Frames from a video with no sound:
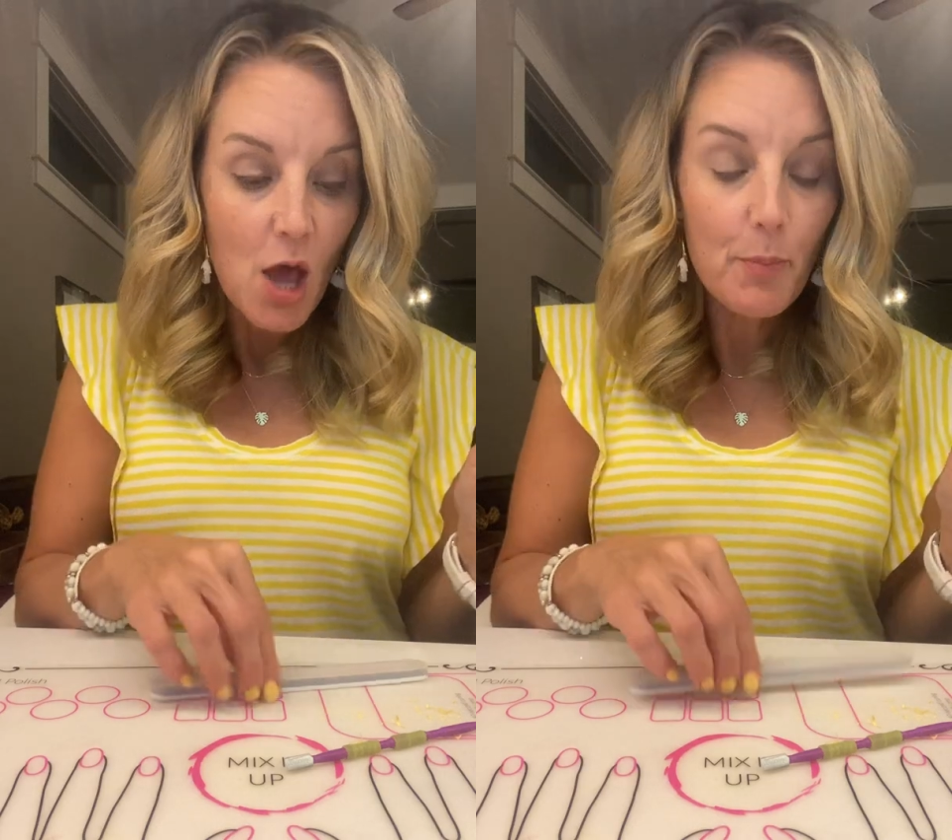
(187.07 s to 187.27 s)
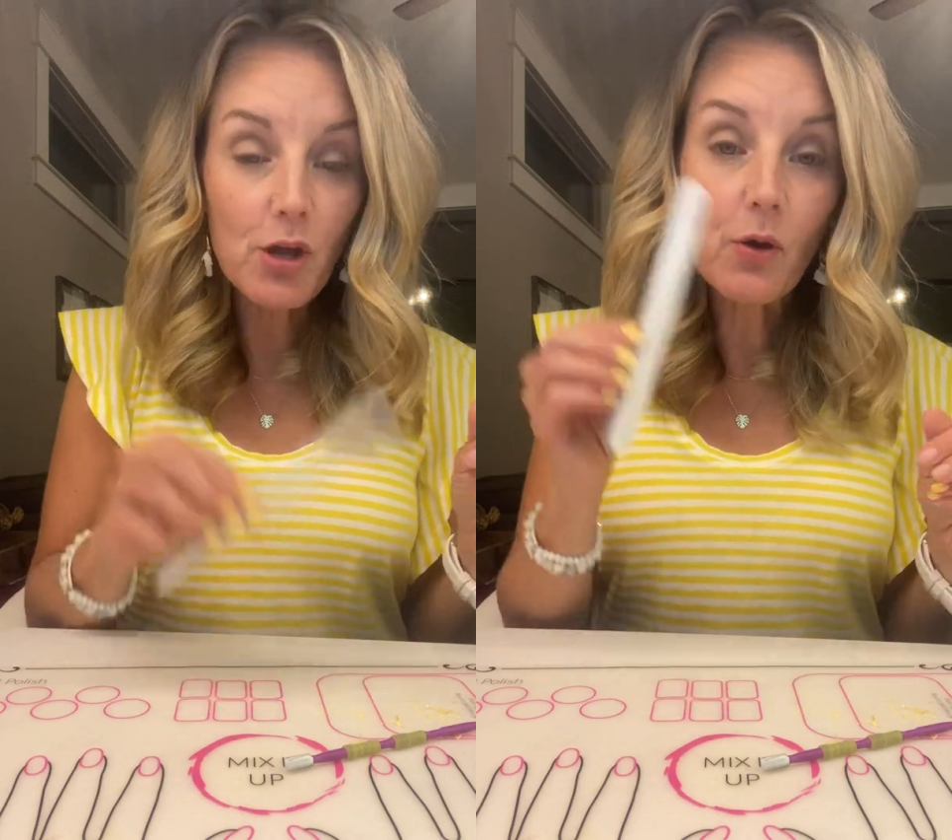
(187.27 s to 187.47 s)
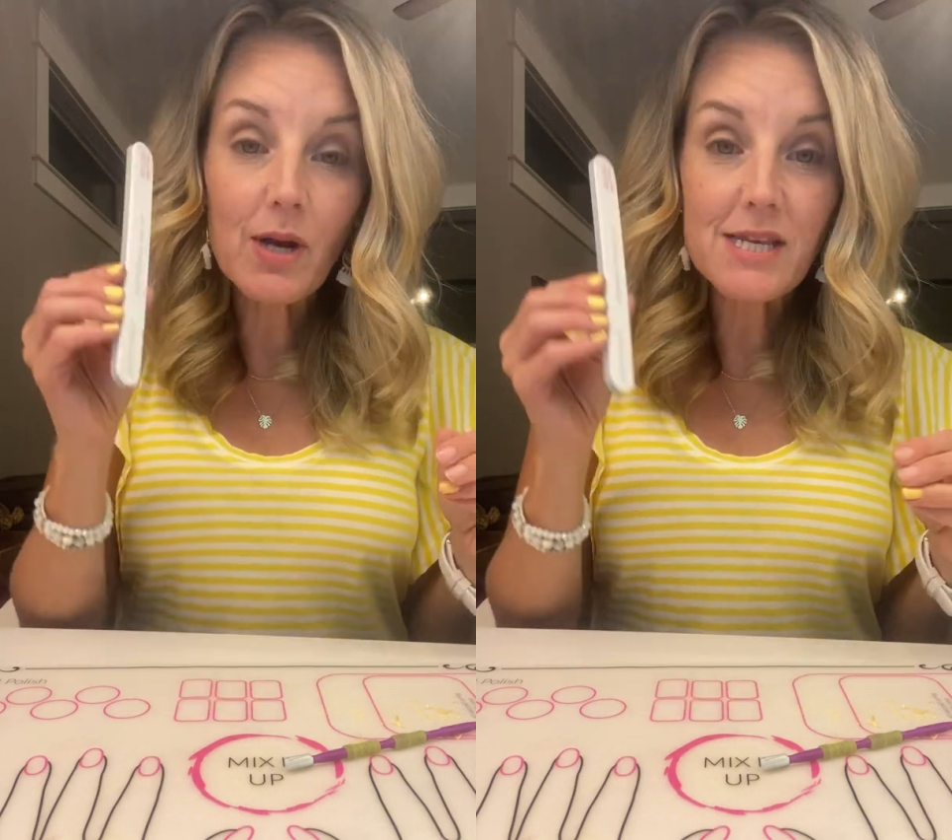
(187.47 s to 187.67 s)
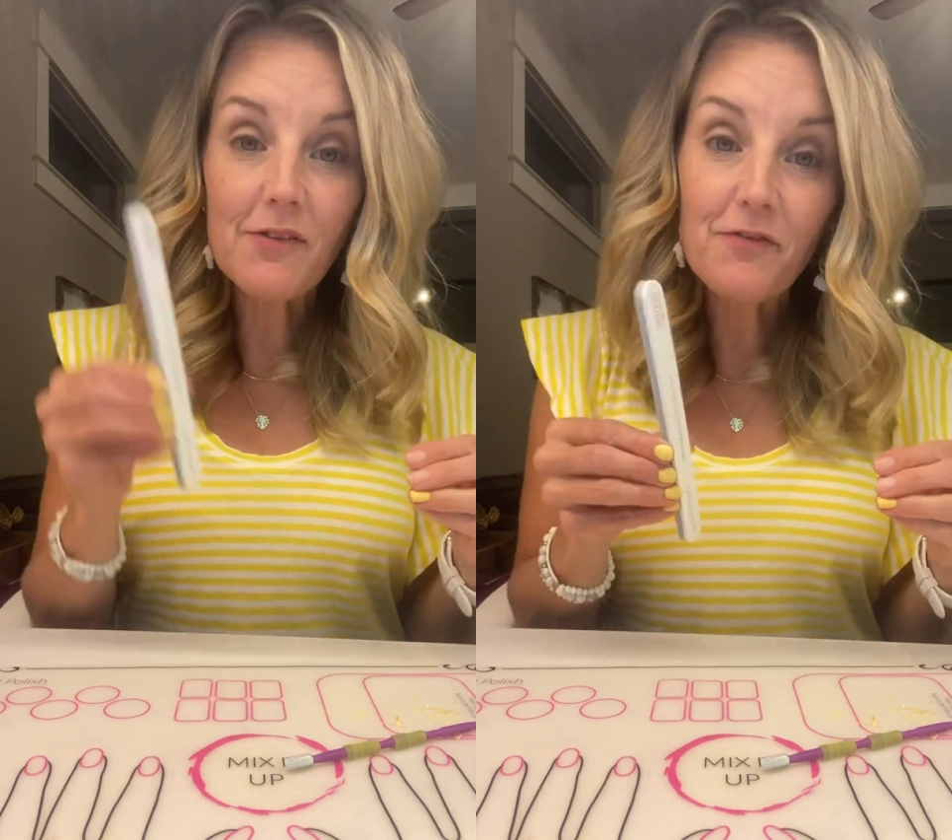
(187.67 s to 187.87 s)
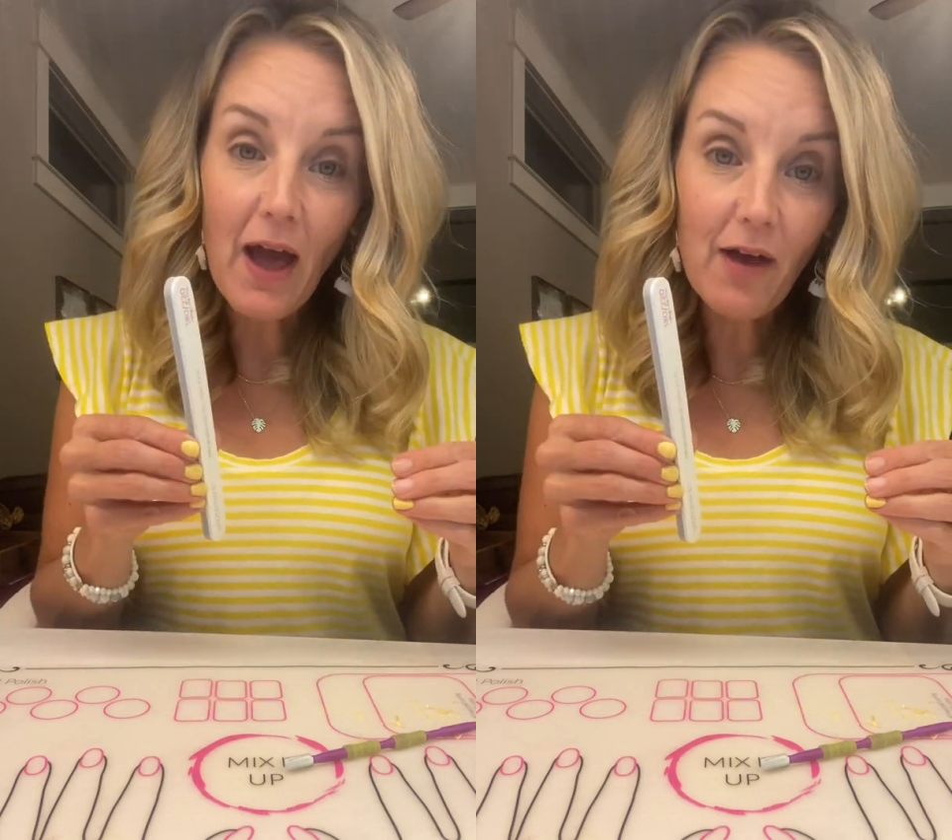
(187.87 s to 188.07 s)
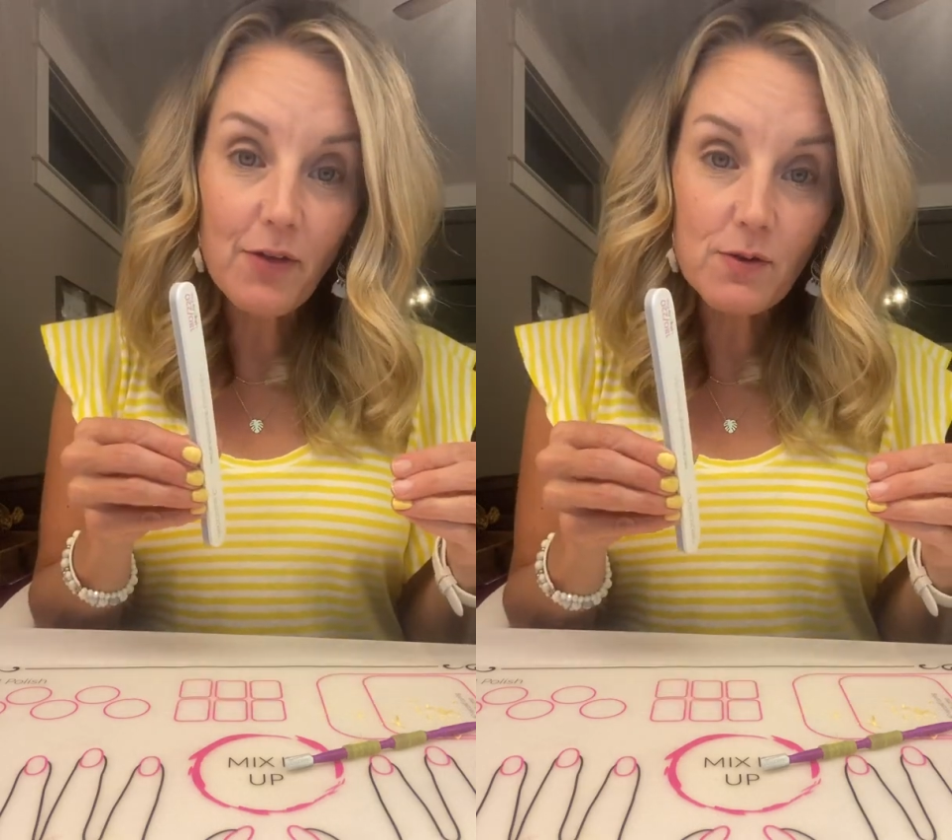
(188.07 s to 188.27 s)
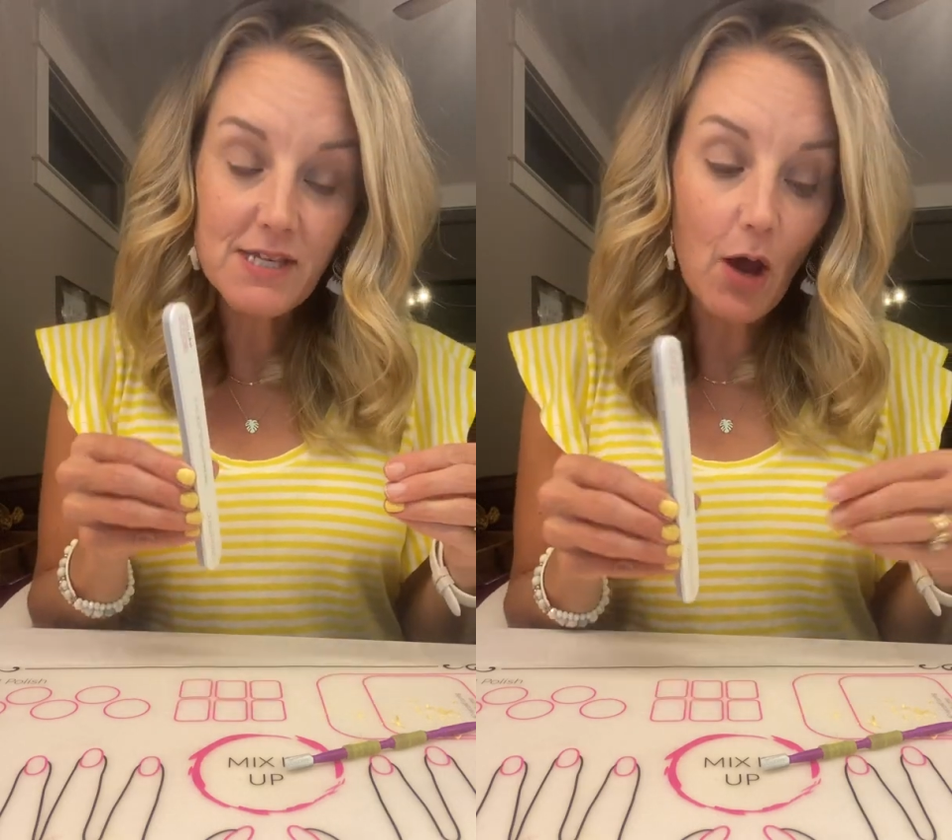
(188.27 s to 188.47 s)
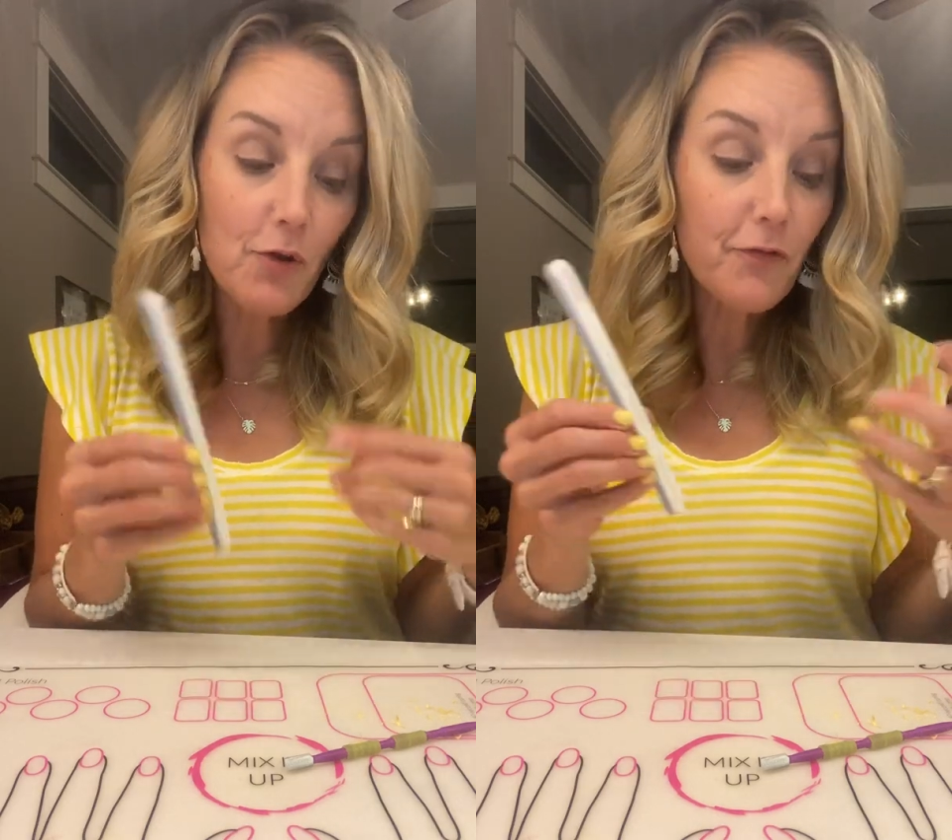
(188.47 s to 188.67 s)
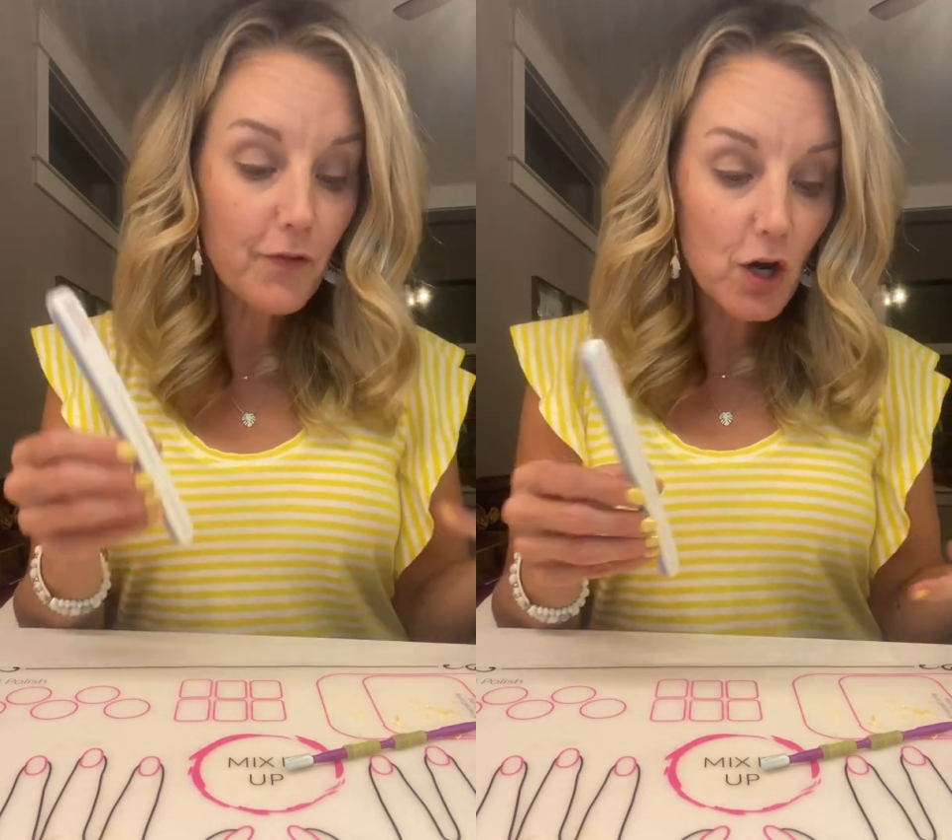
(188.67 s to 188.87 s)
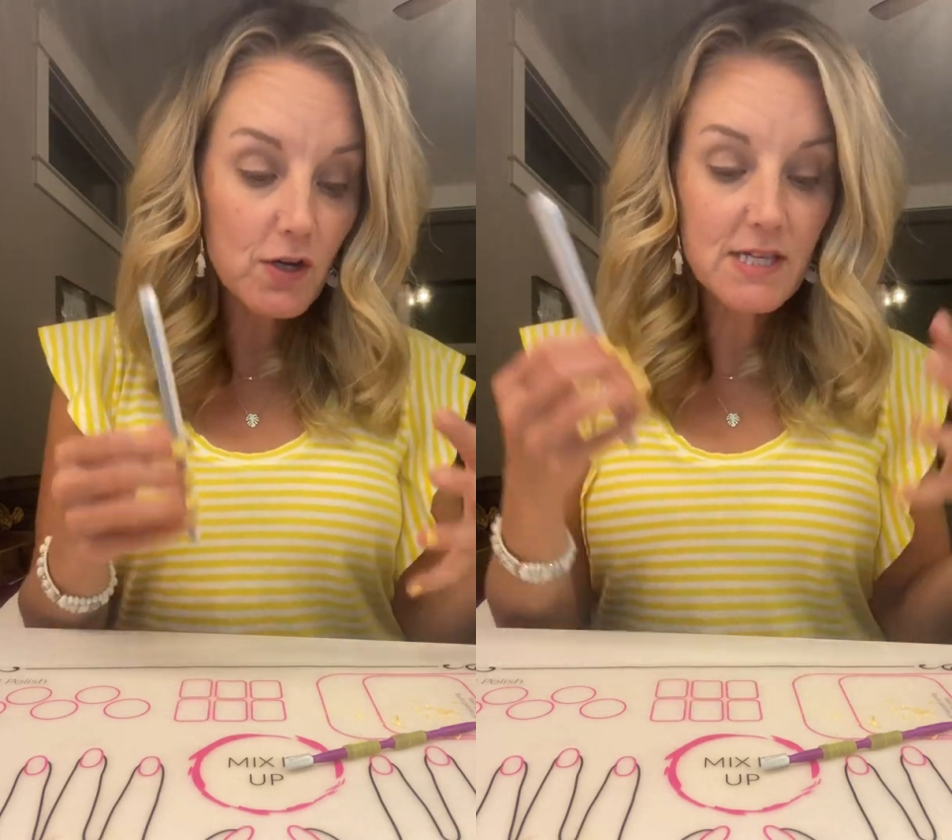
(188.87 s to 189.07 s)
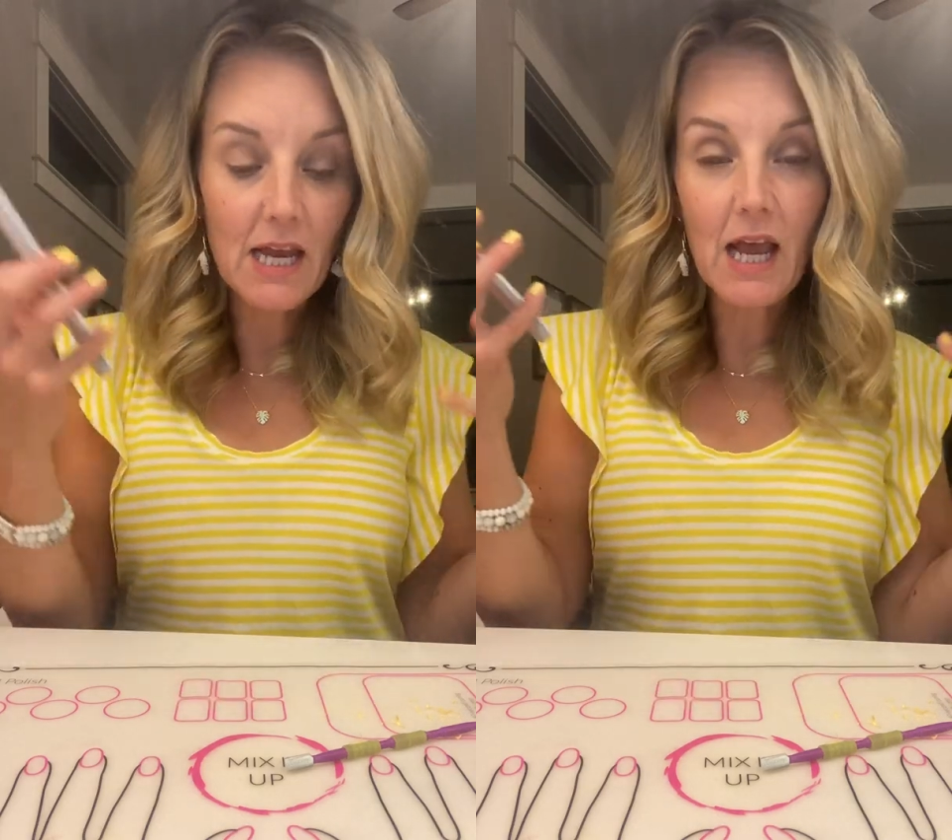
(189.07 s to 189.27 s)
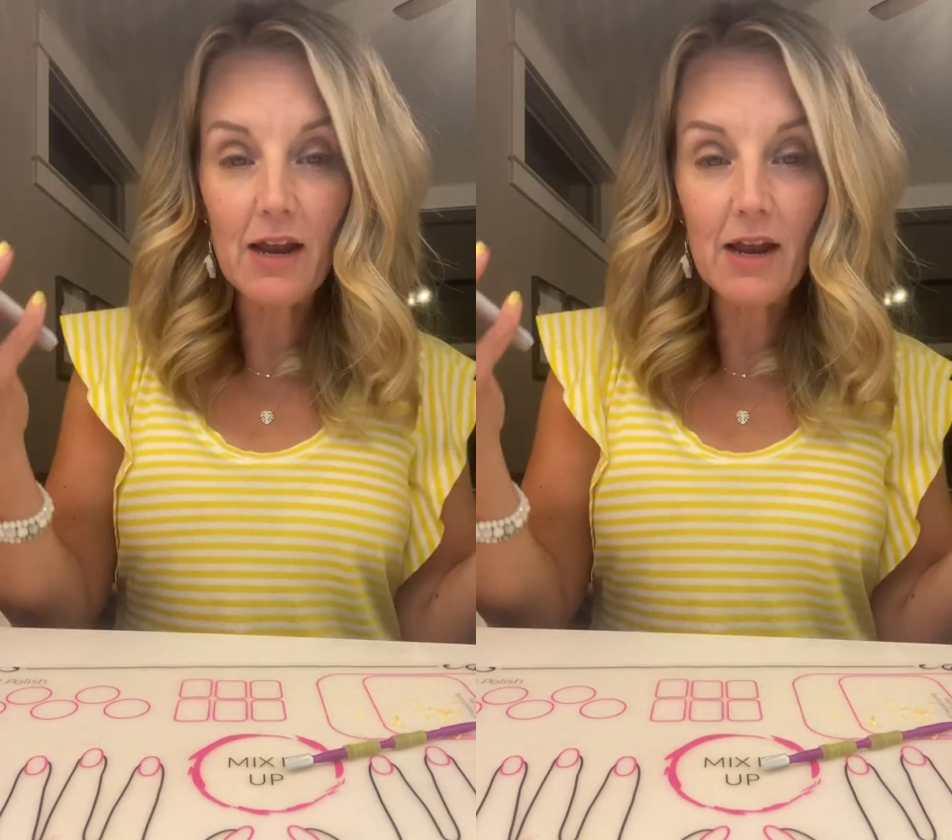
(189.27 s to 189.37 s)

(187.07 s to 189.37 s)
But you're going to file those down first and